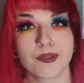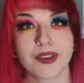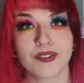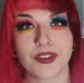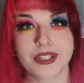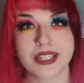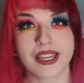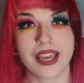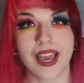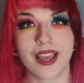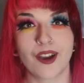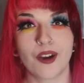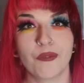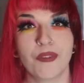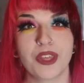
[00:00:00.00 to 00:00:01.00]
me for today. I
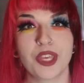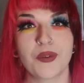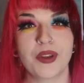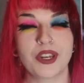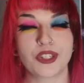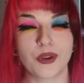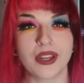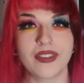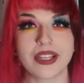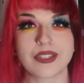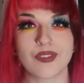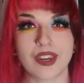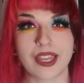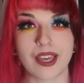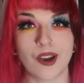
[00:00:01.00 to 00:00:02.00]
hope that you enjoyed this
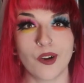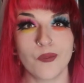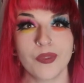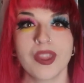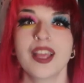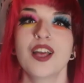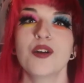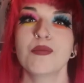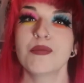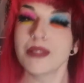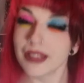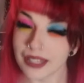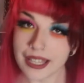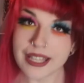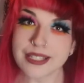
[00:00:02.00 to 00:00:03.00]
video.
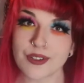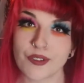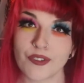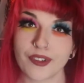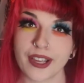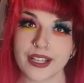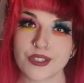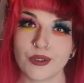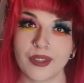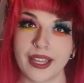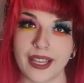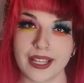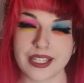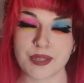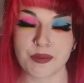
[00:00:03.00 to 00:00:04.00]
Please don't forget to
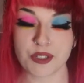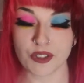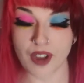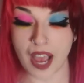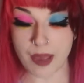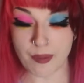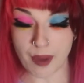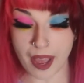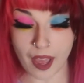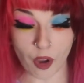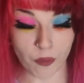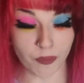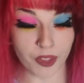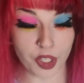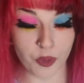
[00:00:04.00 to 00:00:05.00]
like and subscribe. I
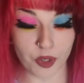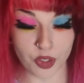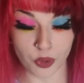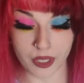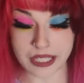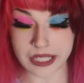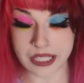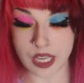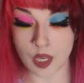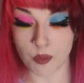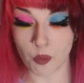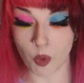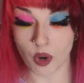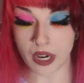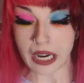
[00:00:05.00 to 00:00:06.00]
hope that you enjoyed seeing
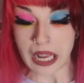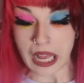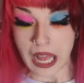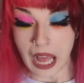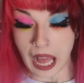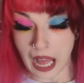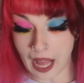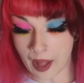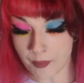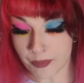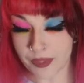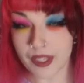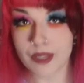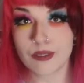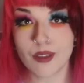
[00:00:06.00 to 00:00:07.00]
more
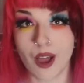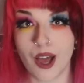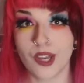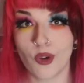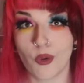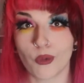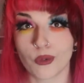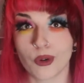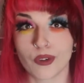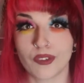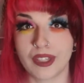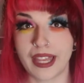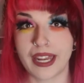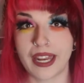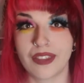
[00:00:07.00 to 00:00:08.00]
non-horror
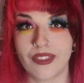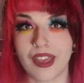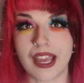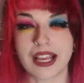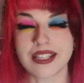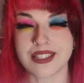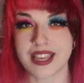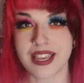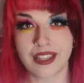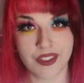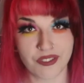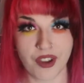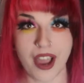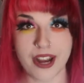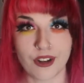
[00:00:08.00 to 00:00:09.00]
related things in the
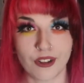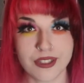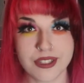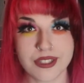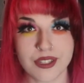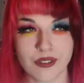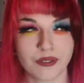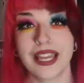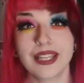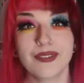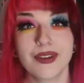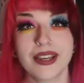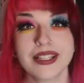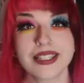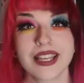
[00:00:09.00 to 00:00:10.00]
vinyls.
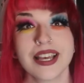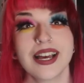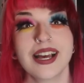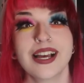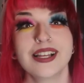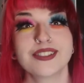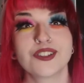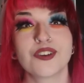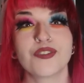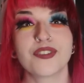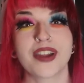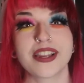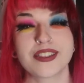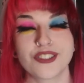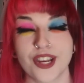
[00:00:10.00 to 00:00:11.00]
Anyways, don't
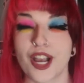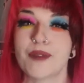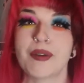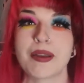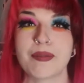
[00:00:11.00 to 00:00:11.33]
forget to check out my